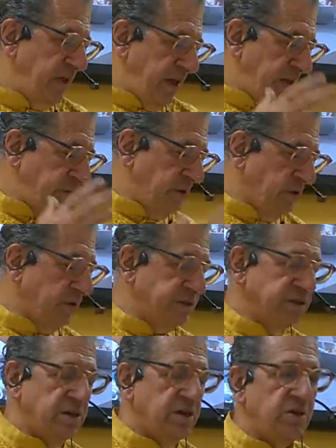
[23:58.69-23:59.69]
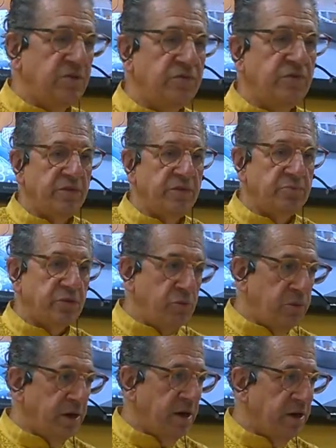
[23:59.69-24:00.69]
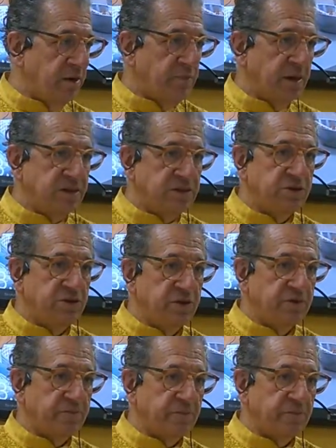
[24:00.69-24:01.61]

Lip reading: and because of the probiotic bacteria.